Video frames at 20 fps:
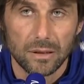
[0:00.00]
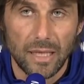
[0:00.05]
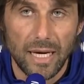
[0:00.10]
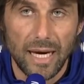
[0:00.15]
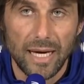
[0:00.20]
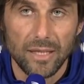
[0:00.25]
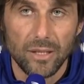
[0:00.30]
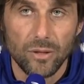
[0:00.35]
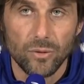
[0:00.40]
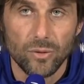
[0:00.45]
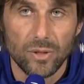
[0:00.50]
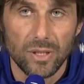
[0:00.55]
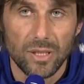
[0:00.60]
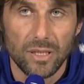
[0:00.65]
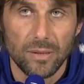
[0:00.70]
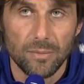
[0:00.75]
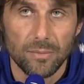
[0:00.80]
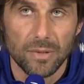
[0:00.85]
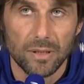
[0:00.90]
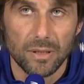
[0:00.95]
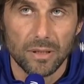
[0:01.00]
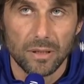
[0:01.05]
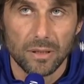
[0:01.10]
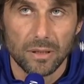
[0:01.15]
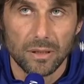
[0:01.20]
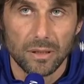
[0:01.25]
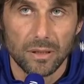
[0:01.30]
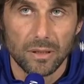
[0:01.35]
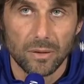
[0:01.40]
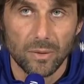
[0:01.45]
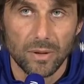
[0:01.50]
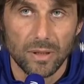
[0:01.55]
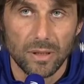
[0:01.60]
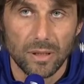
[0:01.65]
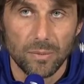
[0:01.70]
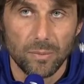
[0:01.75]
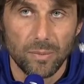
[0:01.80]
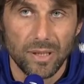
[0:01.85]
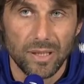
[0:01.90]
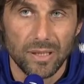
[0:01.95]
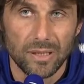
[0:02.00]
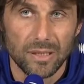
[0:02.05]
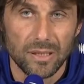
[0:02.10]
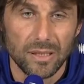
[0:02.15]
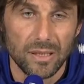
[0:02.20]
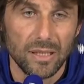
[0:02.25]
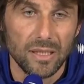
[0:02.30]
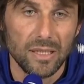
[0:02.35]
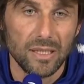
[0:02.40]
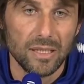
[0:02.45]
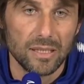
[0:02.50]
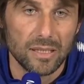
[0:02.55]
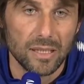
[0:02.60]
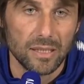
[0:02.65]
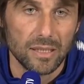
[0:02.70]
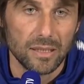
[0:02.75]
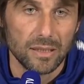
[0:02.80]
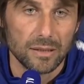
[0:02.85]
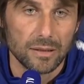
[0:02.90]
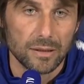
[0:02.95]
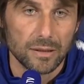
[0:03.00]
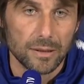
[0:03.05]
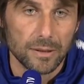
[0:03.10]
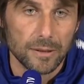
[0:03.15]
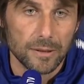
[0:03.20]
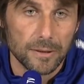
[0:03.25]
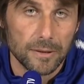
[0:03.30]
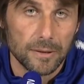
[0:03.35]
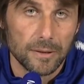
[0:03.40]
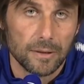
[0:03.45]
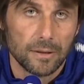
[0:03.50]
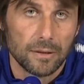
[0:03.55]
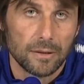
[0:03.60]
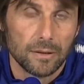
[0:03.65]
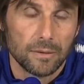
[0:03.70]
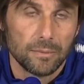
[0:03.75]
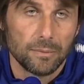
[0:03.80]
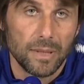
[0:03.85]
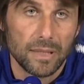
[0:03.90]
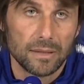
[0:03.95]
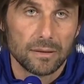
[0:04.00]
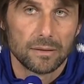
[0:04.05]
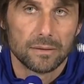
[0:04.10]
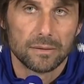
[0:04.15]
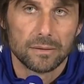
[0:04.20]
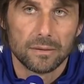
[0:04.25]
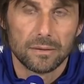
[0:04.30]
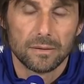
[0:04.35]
I knew him when I played in Italy, but